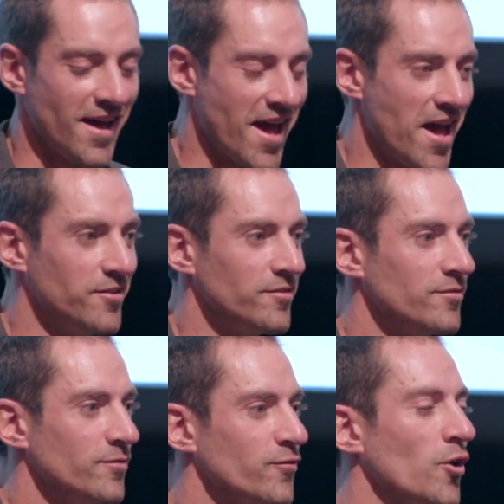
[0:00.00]

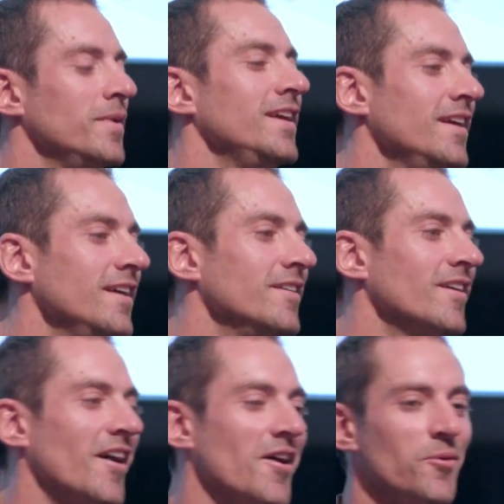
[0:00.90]
And from
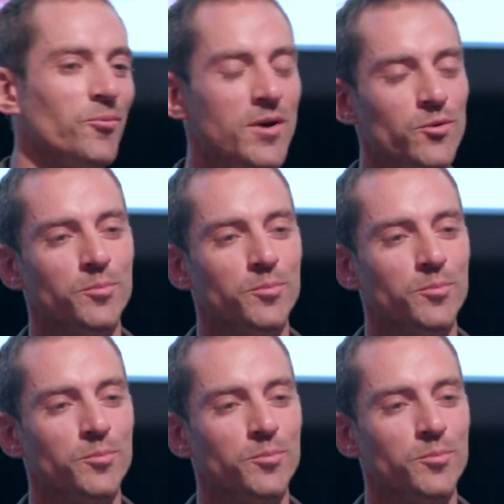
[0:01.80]
here, we